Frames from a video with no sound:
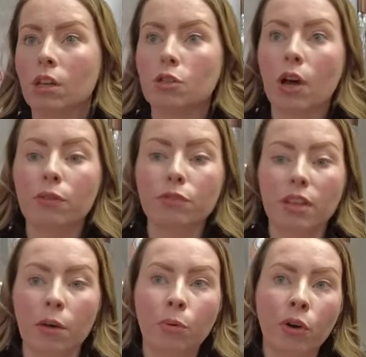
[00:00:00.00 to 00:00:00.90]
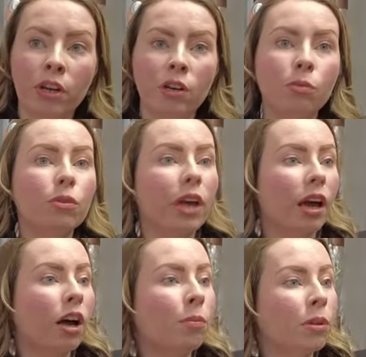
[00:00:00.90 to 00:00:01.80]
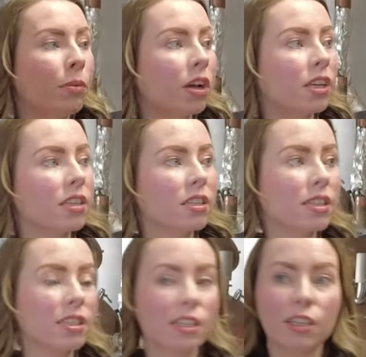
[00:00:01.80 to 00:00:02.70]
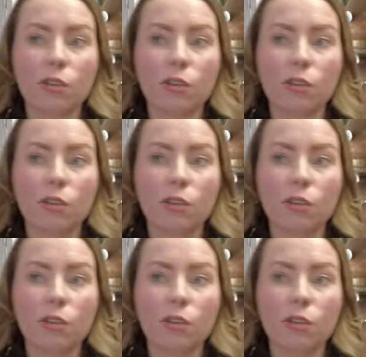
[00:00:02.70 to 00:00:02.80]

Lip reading: So after that point, we'll get a couple of buckets.